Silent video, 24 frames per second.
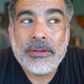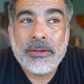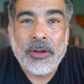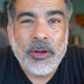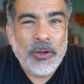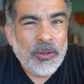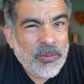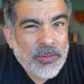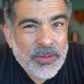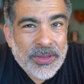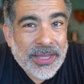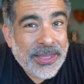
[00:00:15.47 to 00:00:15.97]

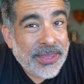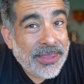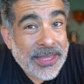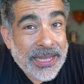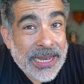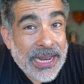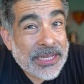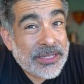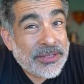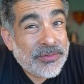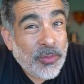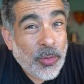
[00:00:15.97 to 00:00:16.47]
hopefully in the
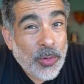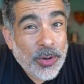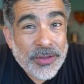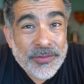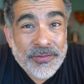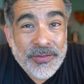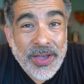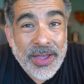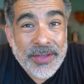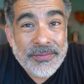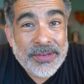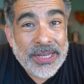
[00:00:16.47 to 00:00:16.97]
next
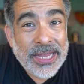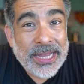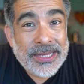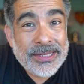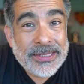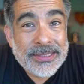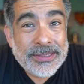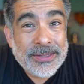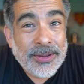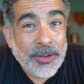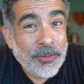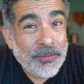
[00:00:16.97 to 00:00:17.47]
45
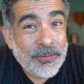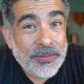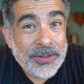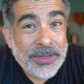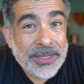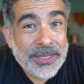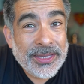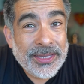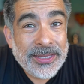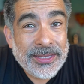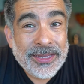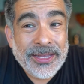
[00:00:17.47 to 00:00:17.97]
days,
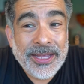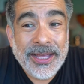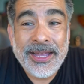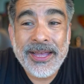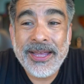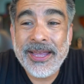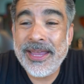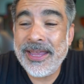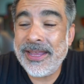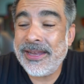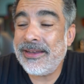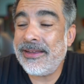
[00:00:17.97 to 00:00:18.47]
hopefully.
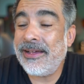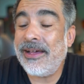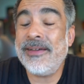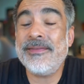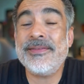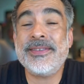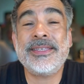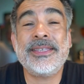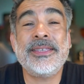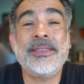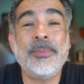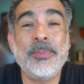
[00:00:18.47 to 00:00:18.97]
Uh, and
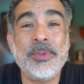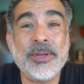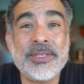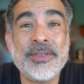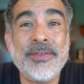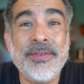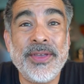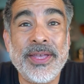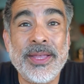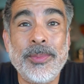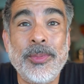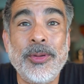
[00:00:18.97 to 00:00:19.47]
obviously, the book's
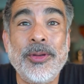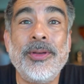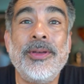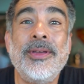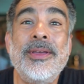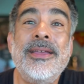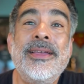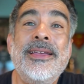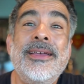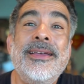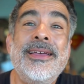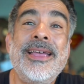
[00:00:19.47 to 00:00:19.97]
available
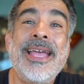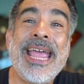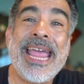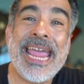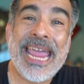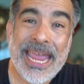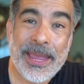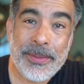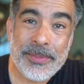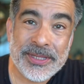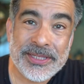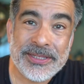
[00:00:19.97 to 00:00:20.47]

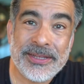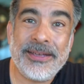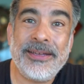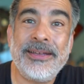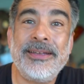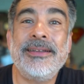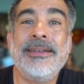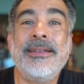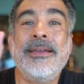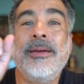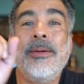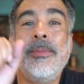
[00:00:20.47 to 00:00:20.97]

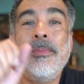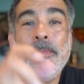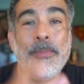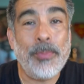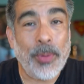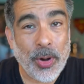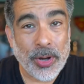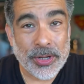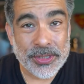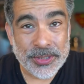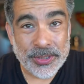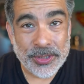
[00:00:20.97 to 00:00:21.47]
Amazon,
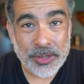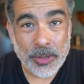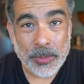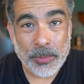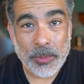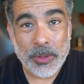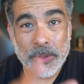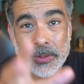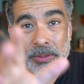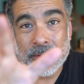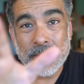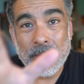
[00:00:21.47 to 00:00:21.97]
Barnes and
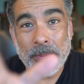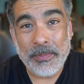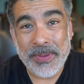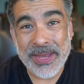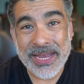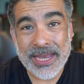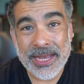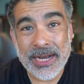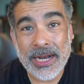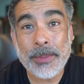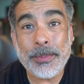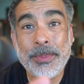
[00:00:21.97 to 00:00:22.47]
Nobles.
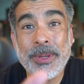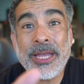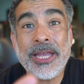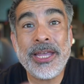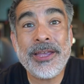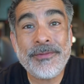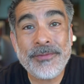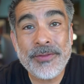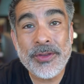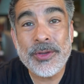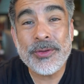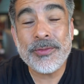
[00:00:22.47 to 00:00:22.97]
Pick it up.
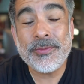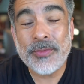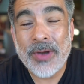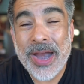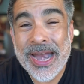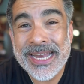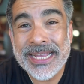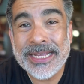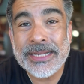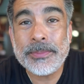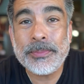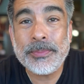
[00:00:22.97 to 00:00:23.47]
If you've
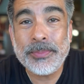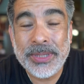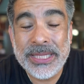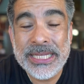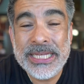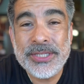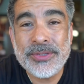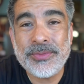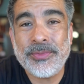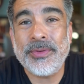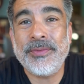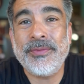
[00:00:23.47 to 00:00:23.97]
read it,
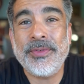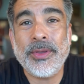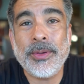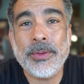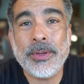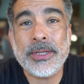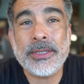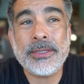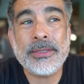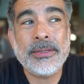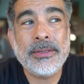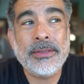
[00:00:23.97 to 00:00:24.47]
please review
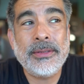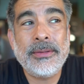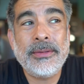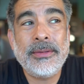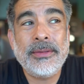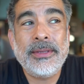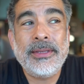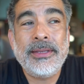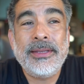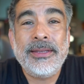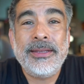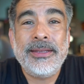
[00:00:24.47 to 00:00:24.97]
it.
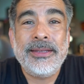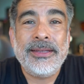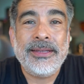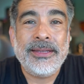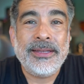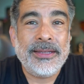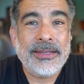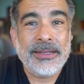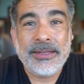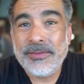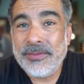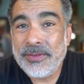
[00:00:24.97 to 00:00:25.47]

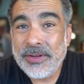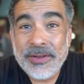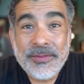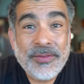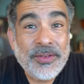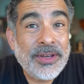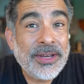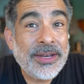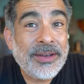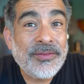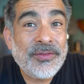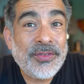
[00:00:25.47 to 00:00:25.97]
Even if
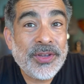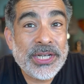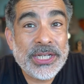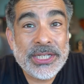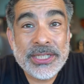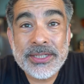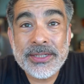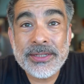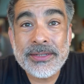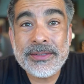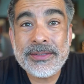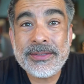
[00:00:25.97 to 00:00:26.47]
you didn't
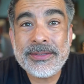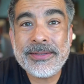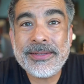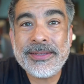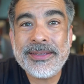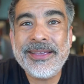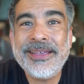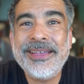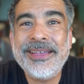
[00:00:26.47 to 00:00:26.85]
finish it,